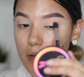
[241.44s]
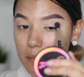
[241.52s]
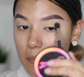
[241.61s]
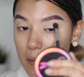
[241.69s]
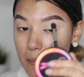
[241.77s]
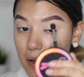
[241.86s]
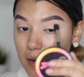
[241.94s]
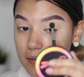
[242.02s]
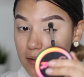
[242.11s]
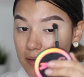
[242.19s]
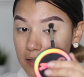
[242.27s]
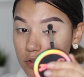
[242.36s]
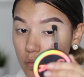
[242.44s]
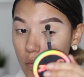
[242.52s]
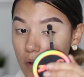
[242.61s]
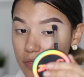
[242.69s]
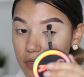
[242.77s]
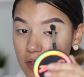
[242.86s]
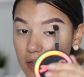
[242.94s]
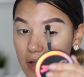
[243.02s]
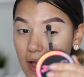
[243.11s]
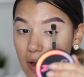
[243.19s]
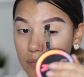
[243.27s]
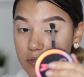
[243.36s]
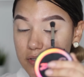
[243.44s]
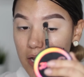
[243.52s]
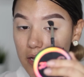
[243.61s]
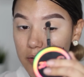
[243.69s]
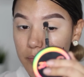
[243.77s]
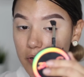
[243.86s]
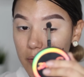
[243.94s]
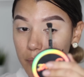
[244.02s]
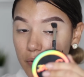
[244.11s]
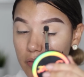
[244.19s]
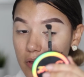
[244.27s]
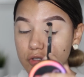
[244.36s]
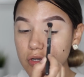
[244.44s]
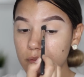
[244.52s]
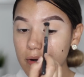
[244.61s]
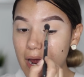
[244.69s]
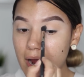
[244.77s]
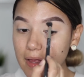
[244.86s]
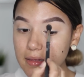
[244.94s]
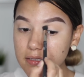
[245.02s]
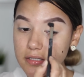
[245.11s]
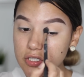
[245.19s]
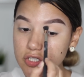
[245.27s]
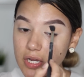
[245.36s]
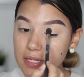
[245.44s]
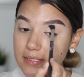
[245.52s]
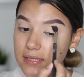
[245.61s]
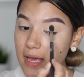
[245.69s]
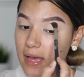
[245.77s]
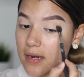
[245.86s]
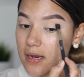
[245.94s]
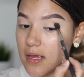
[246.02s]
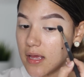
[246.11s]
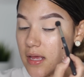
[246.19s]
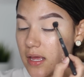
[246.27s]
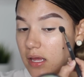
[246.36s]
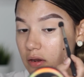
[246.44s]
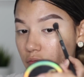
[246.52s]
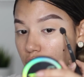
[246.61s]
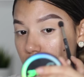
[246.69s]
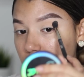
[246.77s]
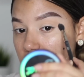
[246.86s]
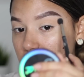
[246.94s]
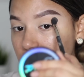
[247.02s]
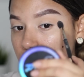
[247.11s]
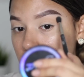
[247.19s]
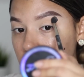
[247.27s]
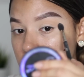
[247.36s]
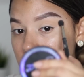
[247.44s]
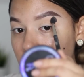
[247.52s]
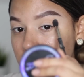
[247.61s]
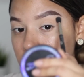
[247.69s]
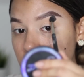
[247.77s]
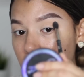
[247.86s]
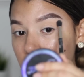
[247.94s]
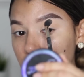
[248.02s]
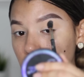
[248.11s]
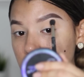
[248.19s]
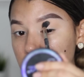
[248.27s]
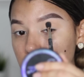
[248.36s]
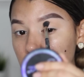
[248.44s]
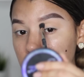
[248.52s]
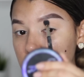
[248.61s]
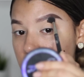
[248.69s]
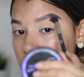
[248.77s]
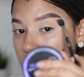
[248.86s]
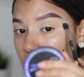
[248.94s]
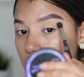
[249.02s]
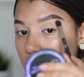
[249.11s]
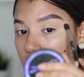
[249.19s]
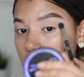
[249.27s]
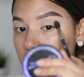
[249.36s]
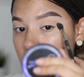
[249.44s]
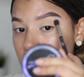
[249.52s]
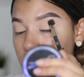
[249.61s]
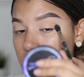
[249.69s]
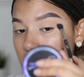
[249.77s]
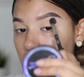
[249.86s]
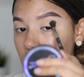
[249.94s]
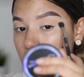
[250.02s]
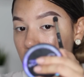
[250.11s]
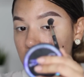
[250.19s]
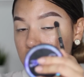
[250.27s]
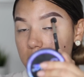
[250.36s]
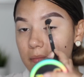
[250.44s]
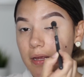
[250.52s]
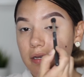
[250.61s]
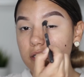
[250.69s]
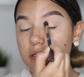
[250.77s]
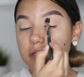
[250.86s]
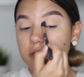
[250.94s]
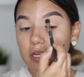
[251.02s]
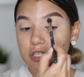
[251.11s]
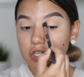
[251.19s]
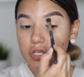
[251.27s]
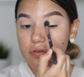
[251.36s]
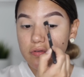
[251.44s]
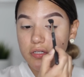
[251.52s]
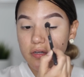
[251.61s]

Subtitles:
in my mind, like, that's one thing I was not going to put up with. So I would highly suggest that. It really, really made the night run so much smoother. Like, oh my gosh, it made such a huge